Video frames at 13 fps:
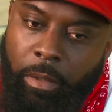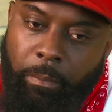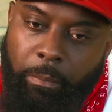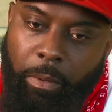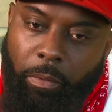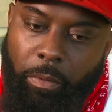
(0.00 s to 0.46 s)

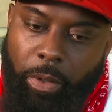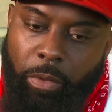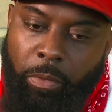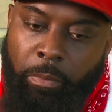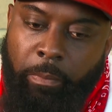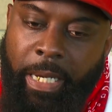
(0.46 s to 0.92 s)
But when
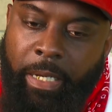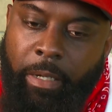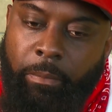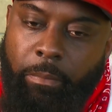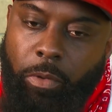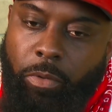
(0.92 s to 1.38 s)
you
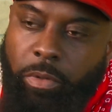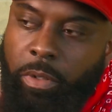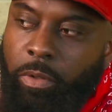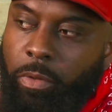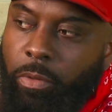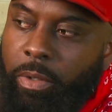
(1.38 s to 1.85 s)
making moves
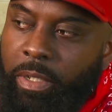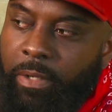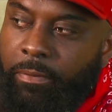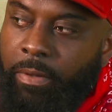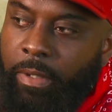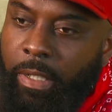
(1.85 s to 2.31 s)
and doing
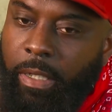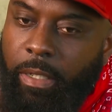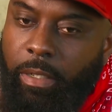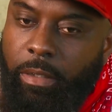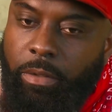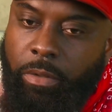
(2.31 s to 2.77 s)
different
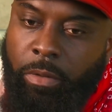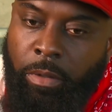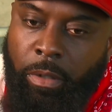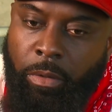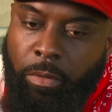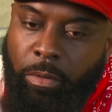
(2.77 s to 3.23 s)
things, you
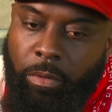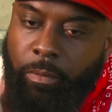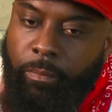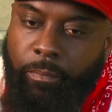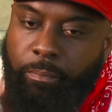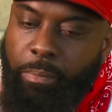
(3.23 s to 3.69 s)
know,
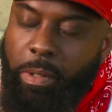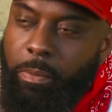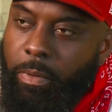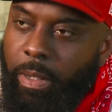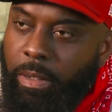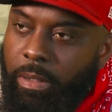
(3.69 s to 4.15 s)

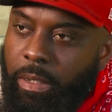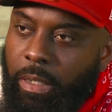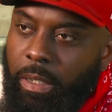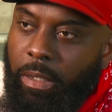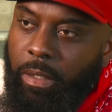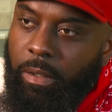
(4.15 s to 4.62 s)
people
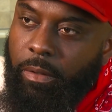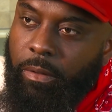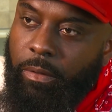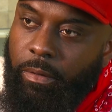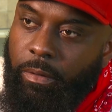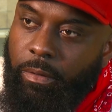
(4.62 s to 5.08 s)
understand.
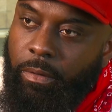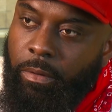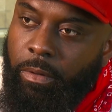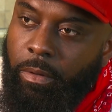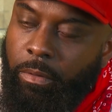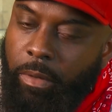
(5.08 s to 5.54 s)
You
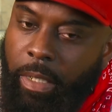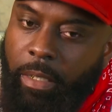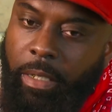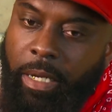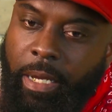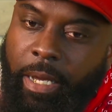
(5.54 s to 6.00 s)
know,
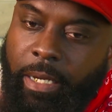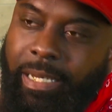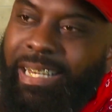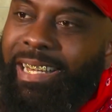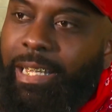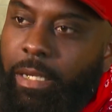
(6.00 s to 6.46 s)
they kind
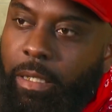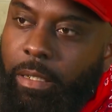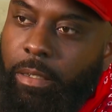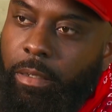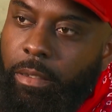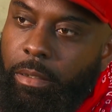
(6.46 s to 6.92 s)
of get it.
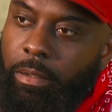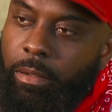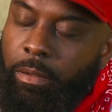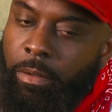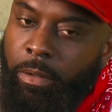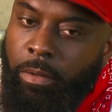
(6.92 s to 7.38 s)

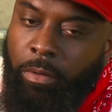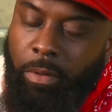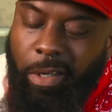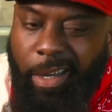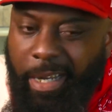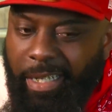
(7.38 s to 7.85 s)
You know, all
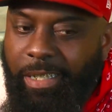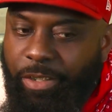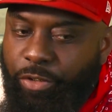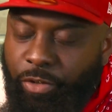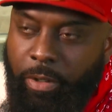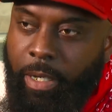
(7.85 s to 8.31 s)
right,
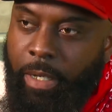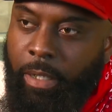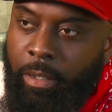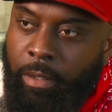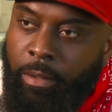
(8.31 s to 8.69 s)
he's trying.